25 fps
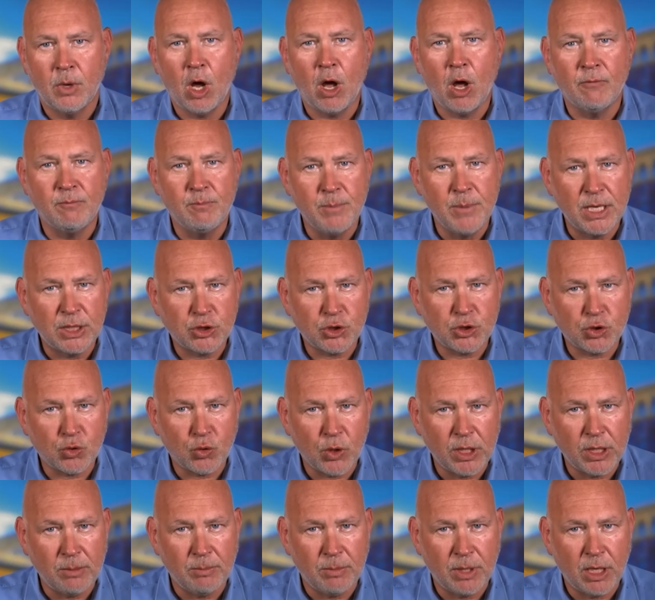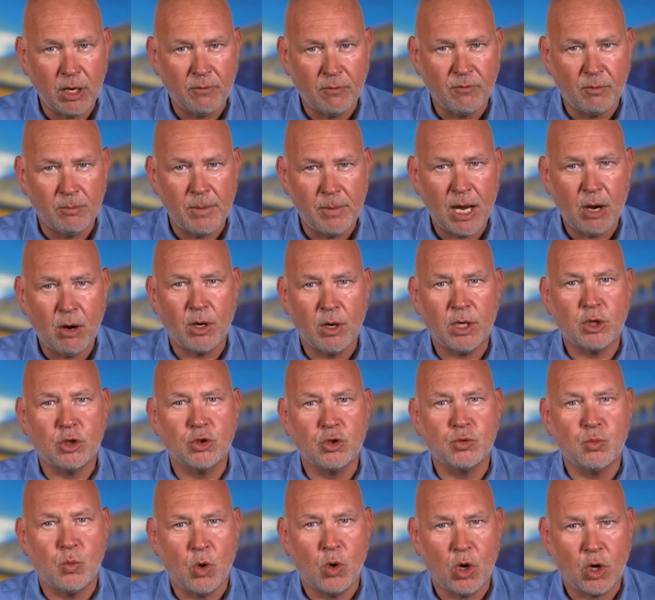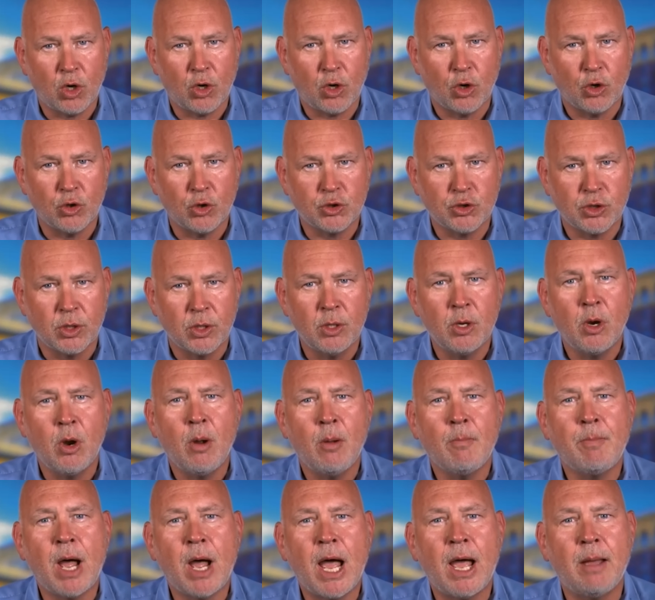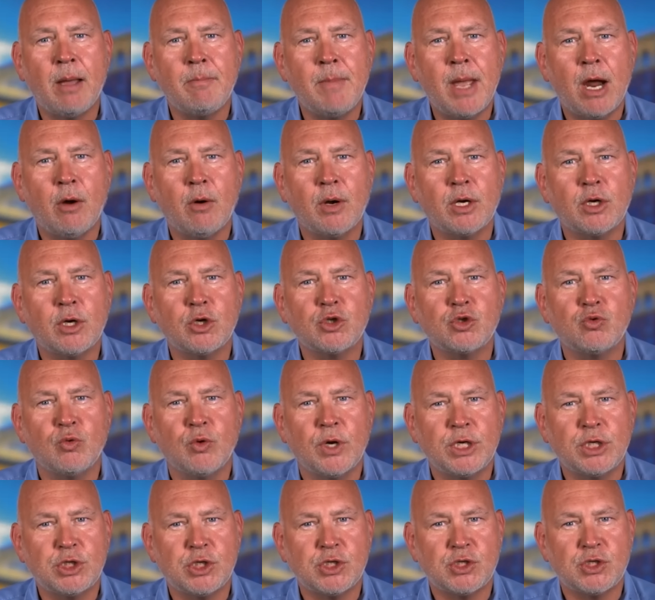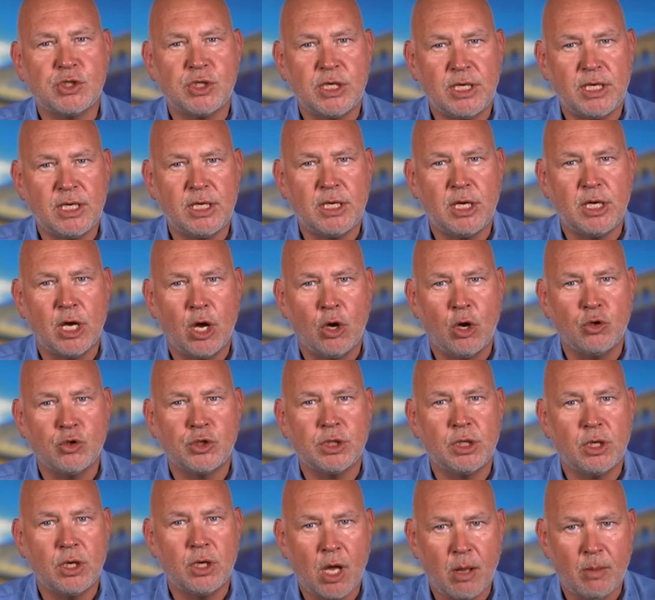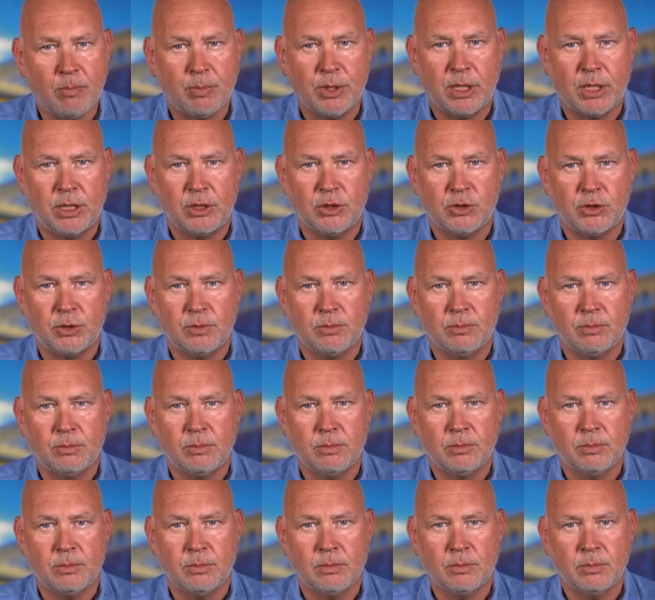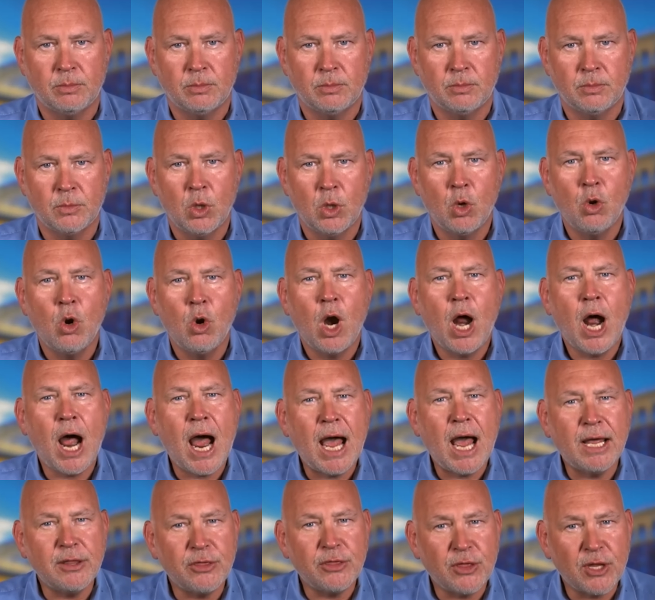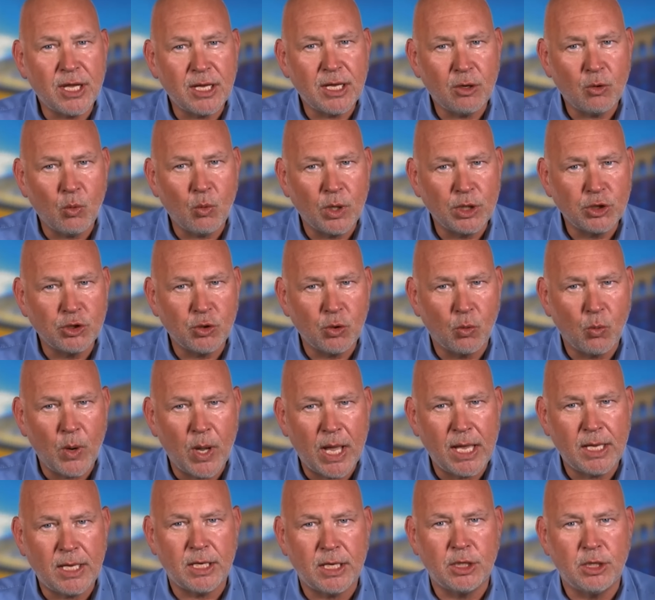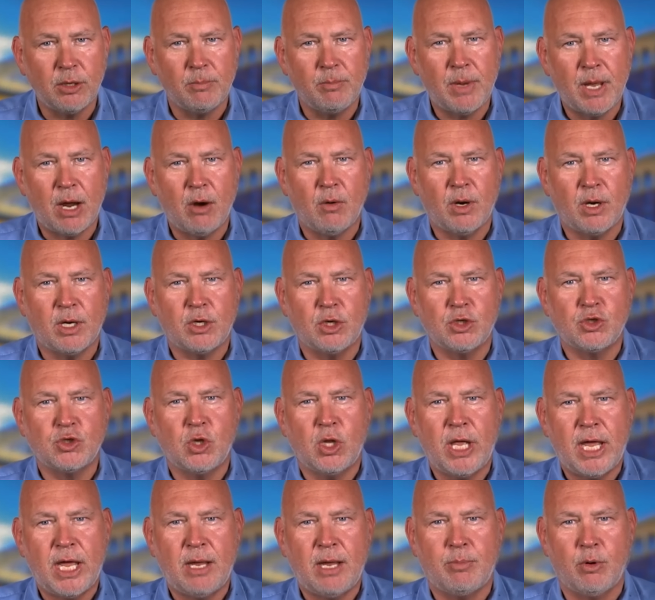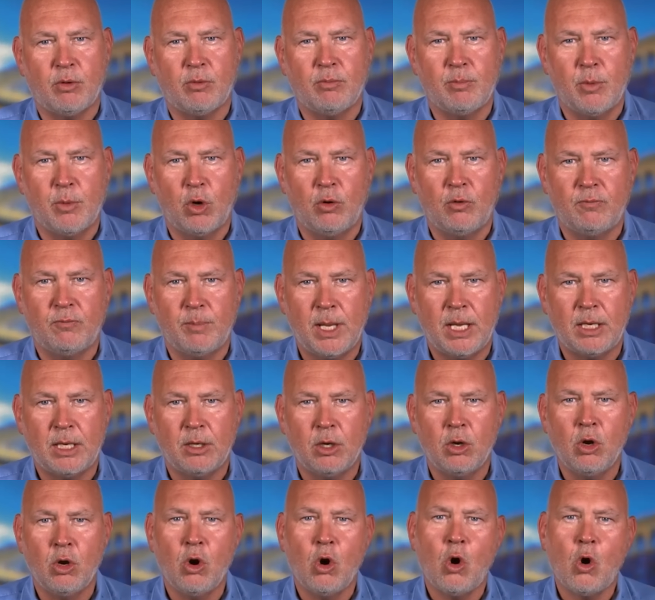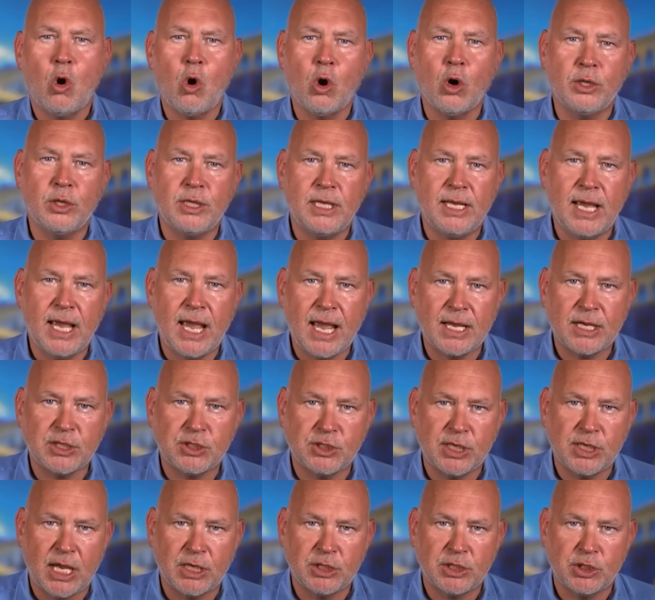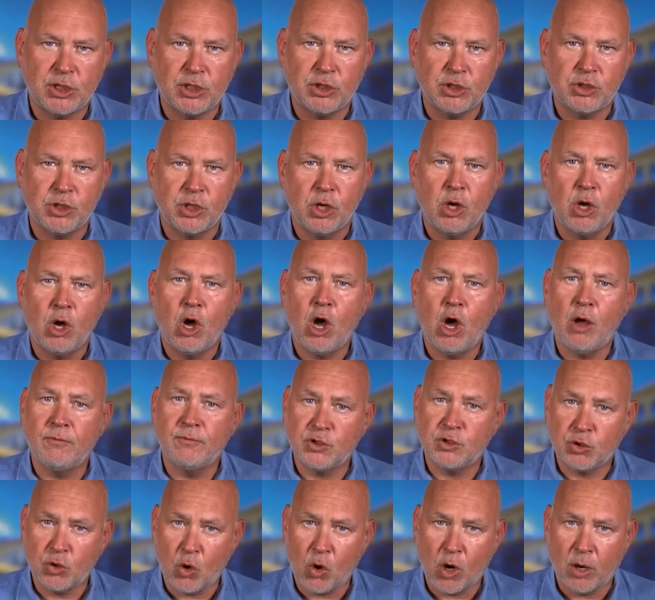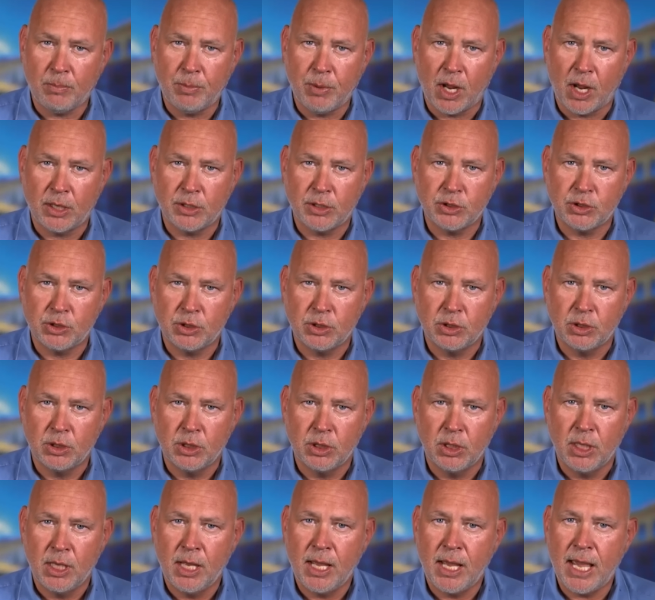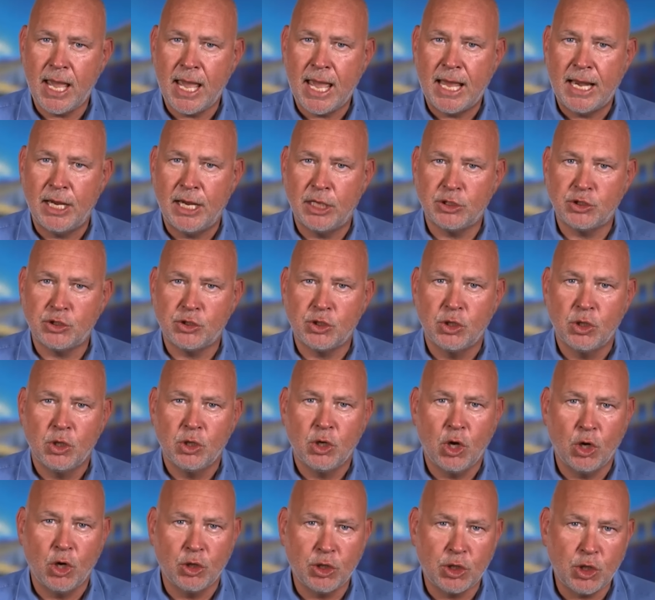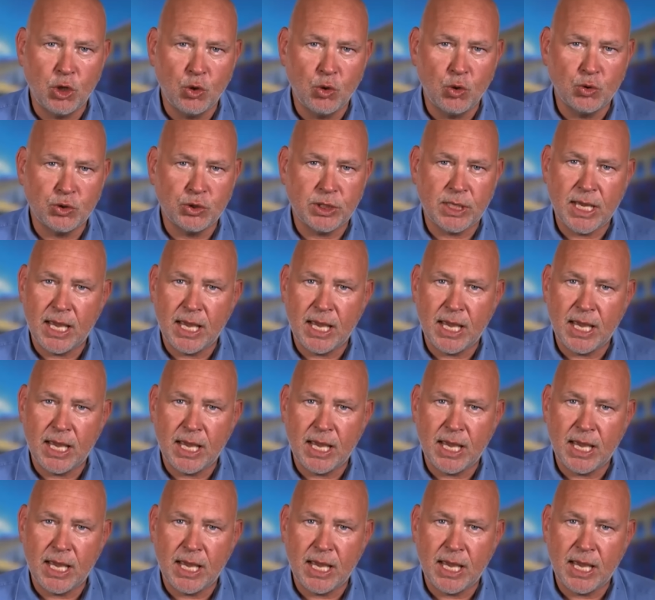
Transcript: of mistreatment of America's workers by America's richest CEOs and companies. I think what has awakened America's labor movement are the excesses of Starbucks and its accused